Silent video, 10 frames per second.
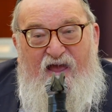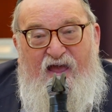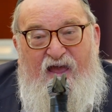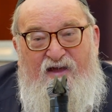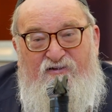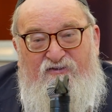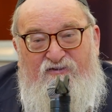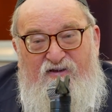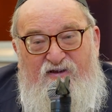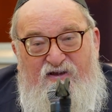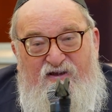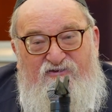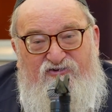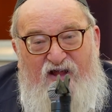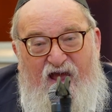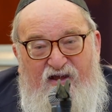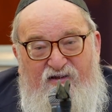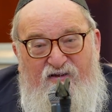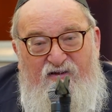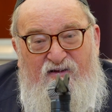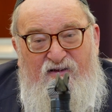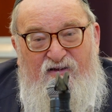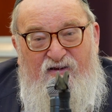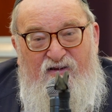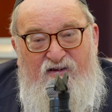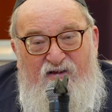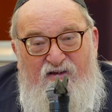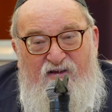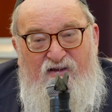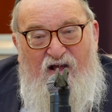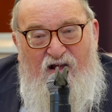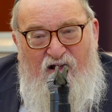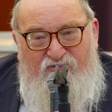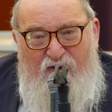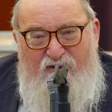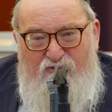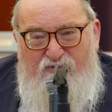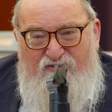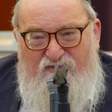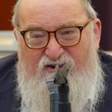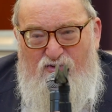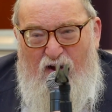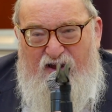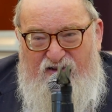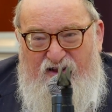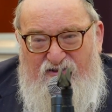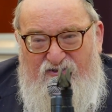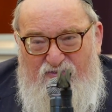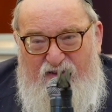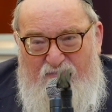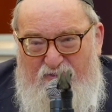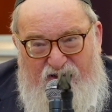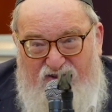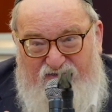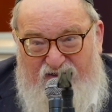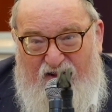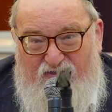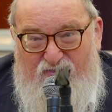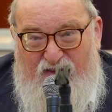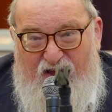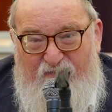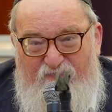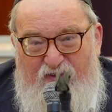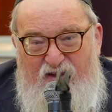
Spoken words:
And instead, I'll try to address later why he didn't do that, but he does not do that.